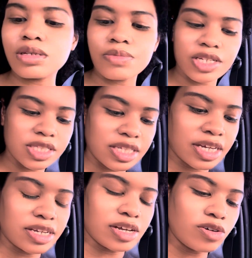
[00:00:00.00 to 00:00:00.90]
but it's
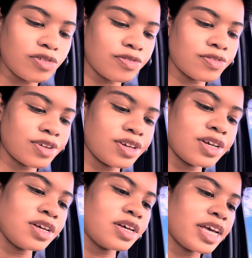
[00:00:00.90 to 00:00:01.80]
that e.l.f.
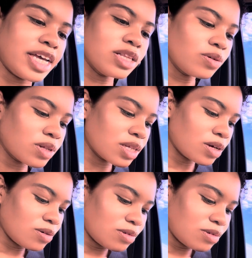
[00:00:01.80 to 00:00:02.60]
Halo Glow.